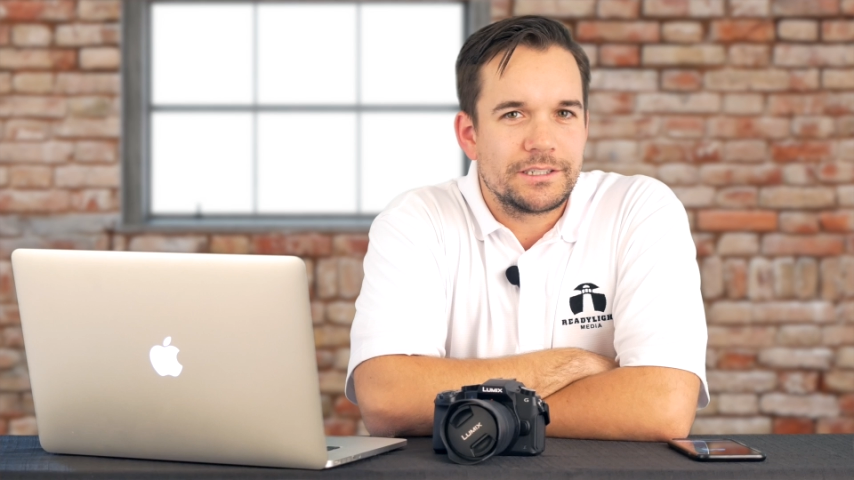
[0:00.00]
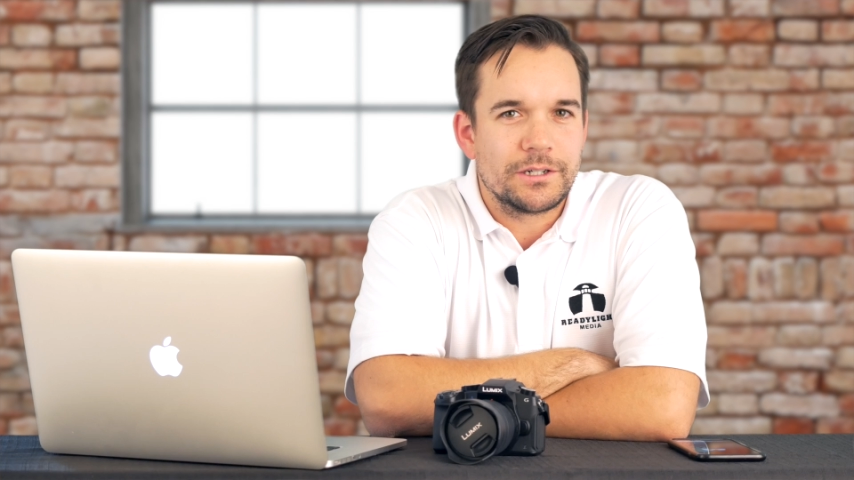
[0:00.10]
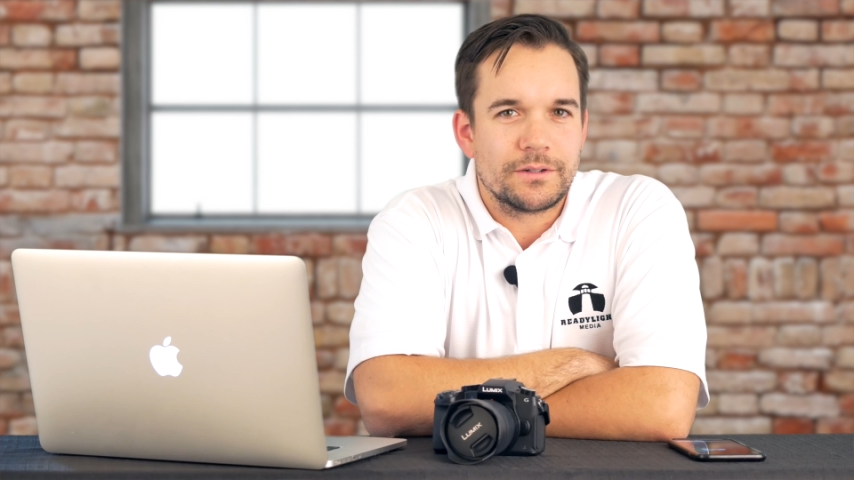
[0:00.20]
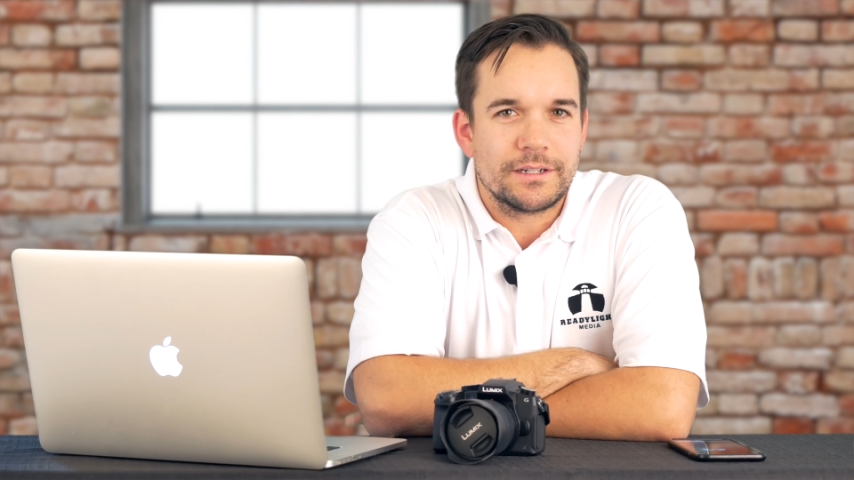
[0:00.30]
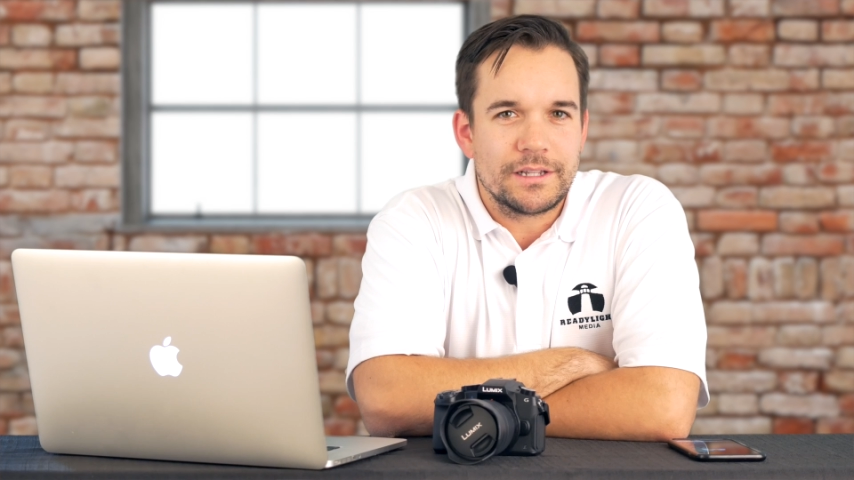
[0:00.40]

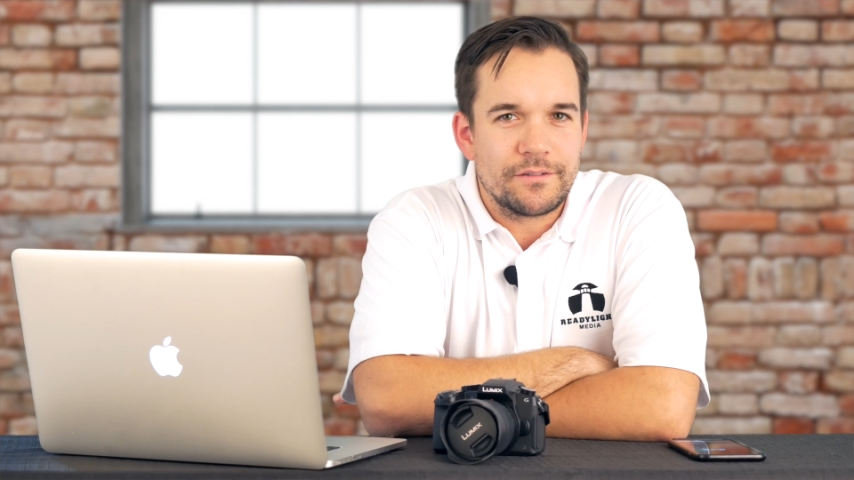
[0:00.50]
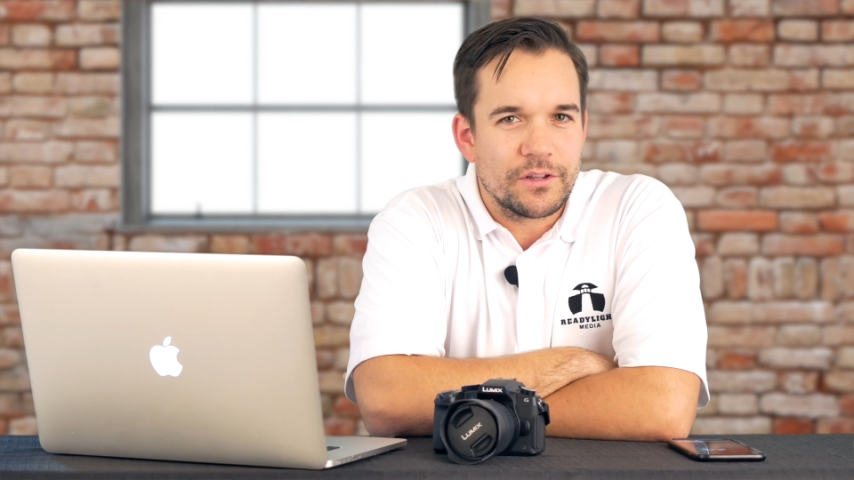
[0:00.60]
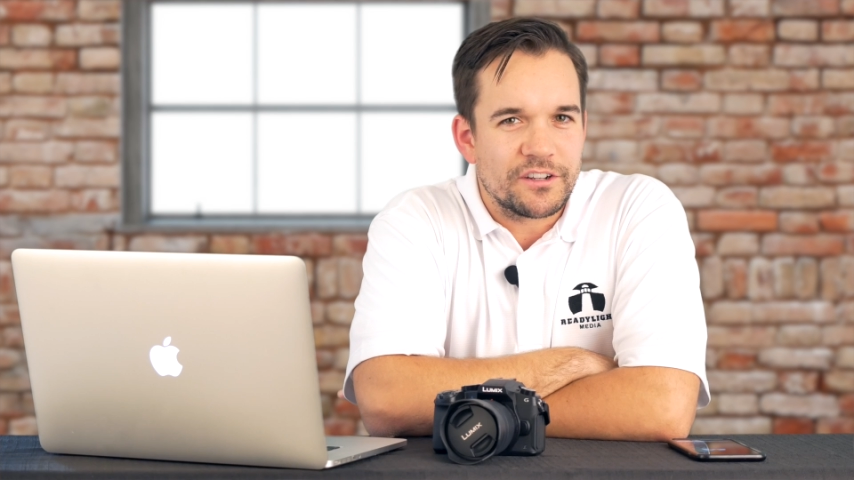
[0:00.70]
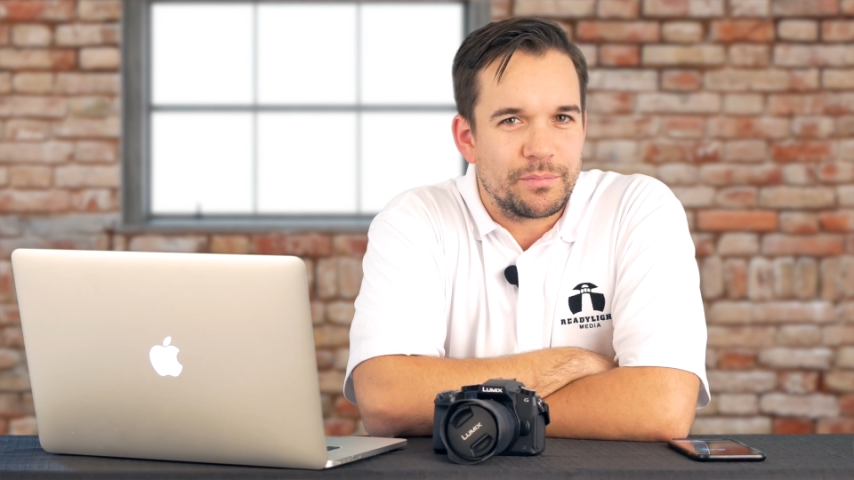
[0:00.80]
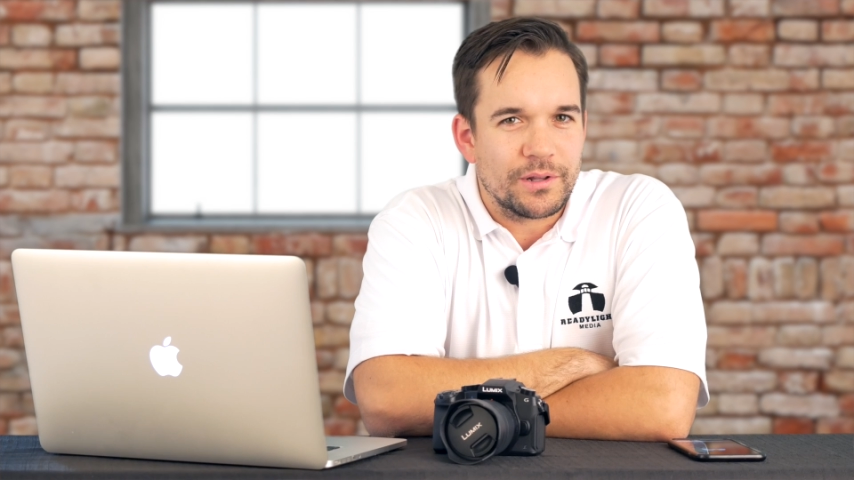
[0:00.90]
go ahead and leave
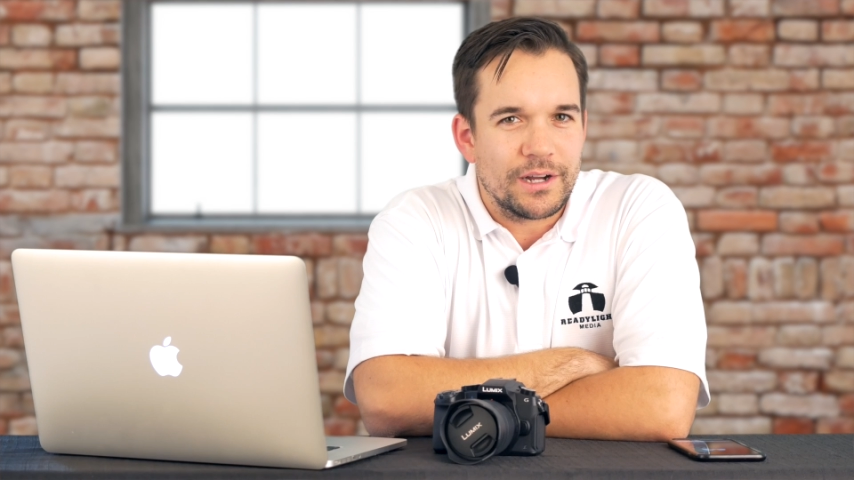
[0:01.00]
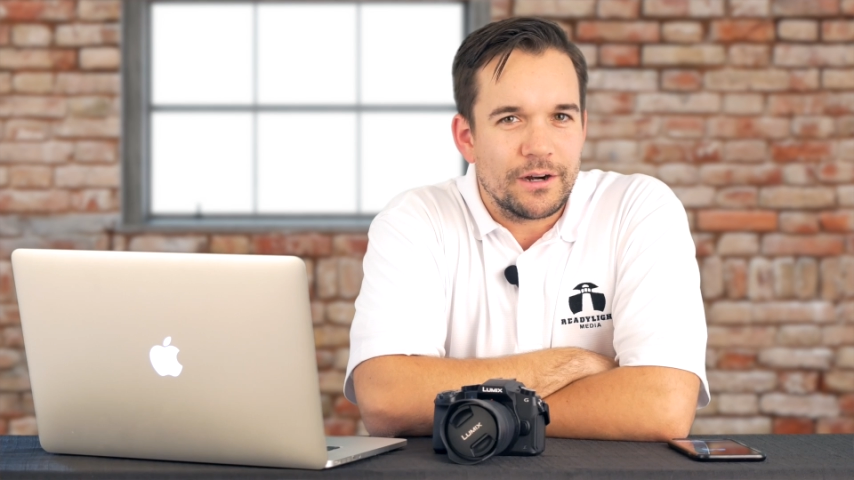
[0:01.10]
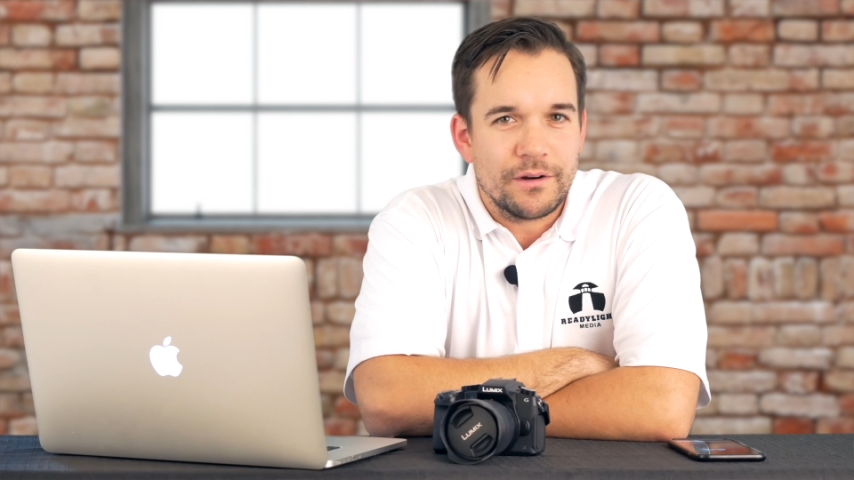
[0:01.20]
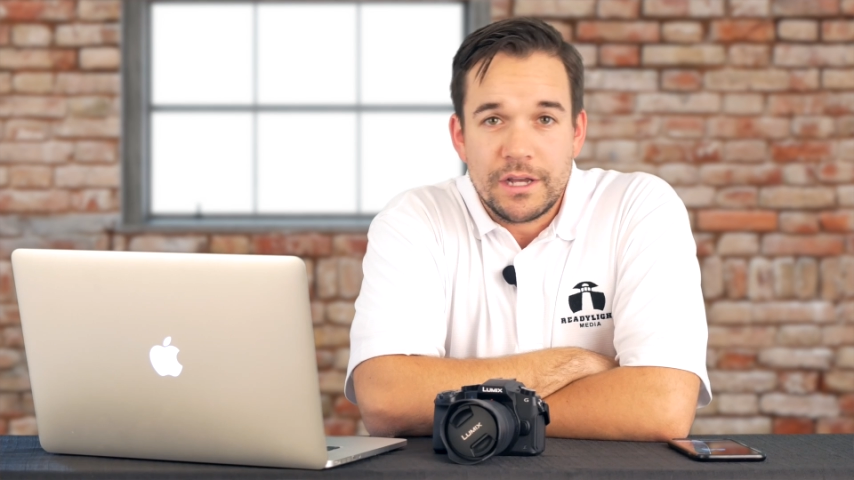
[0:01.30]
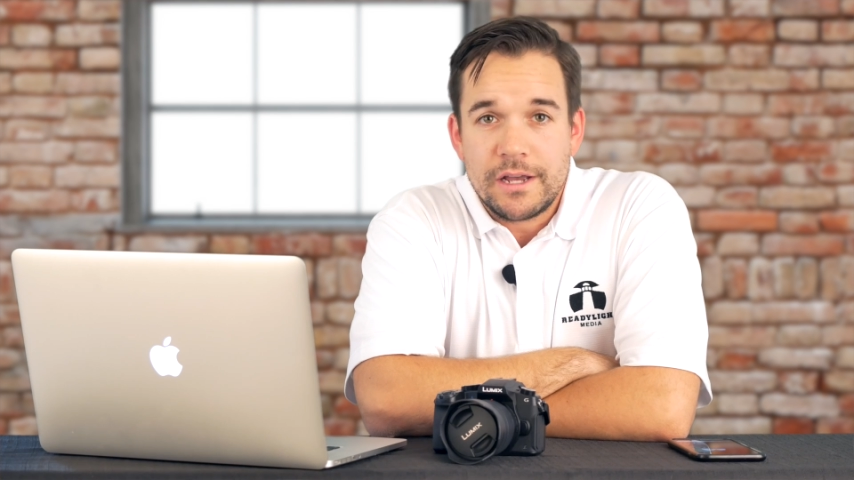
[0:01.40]
those below.